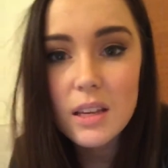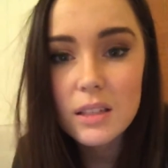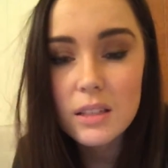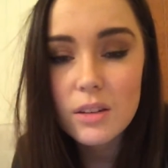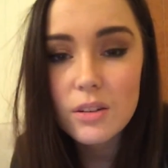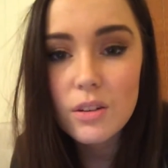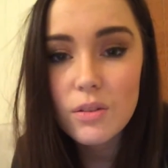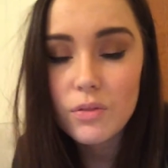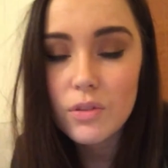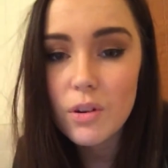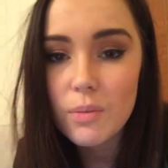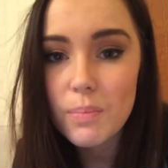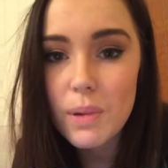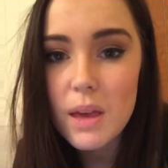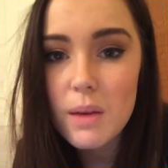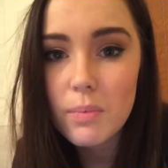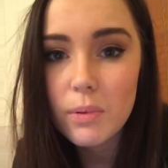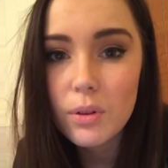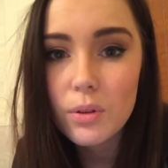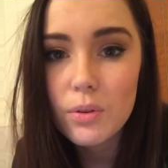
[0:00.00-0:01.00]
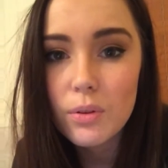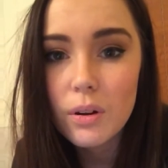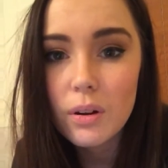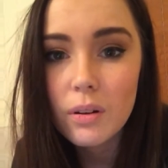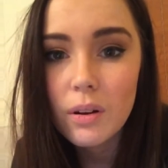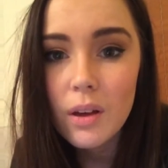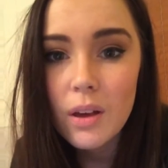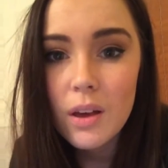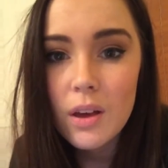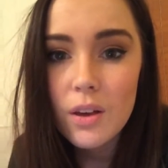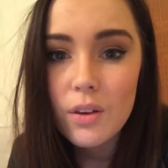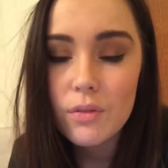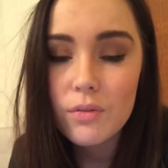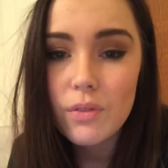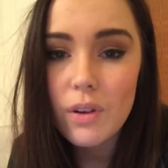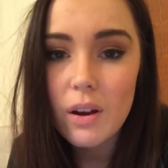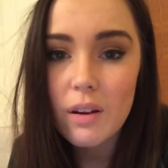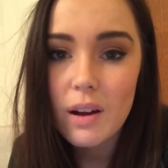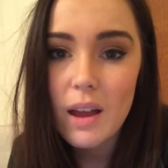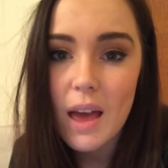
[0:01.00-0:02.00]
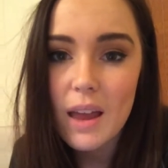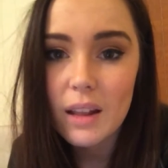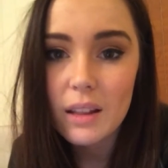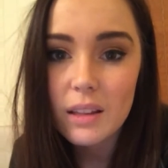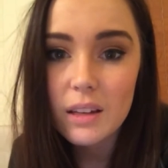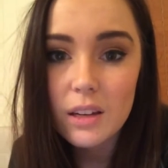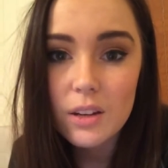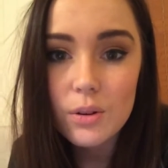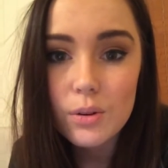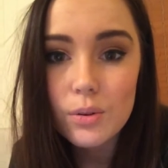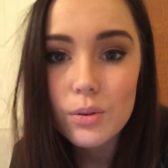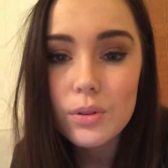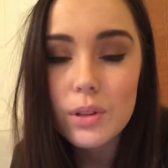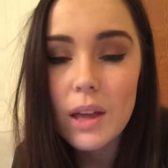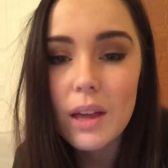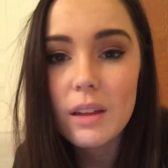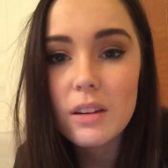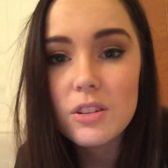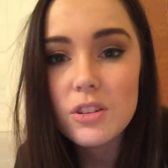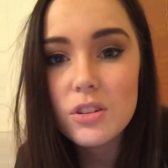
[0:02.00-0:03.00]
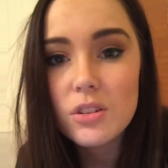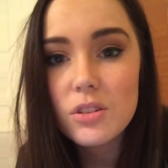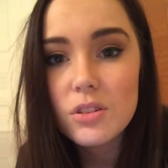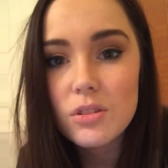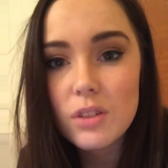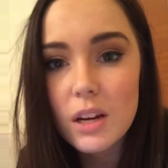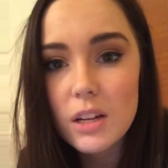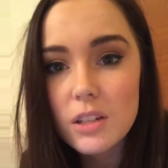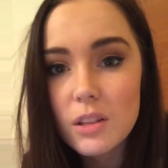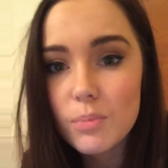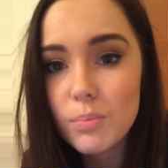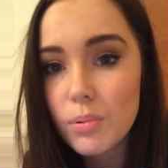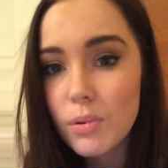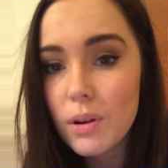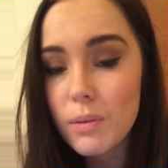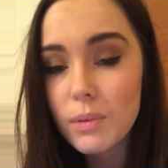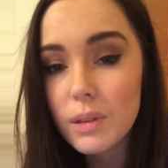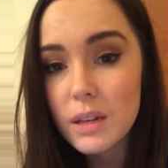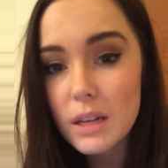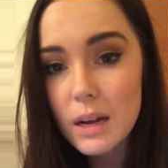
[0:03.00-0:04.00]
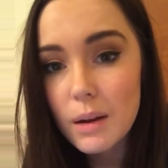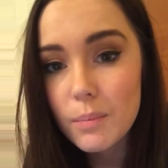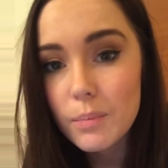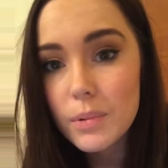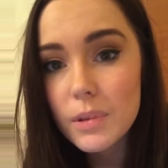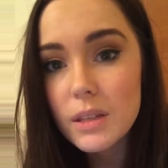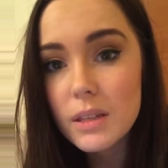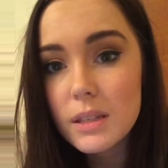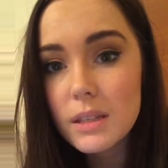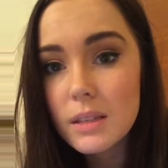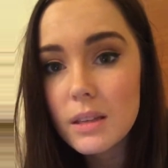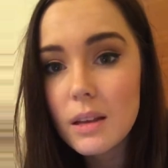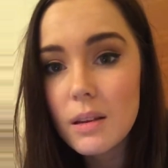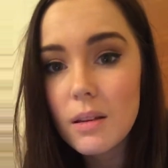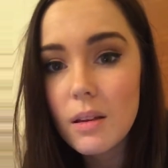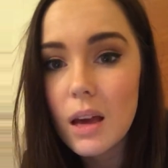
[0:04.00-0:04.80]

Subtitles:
So you've got people who are very analytical and just straight to the point with numbers,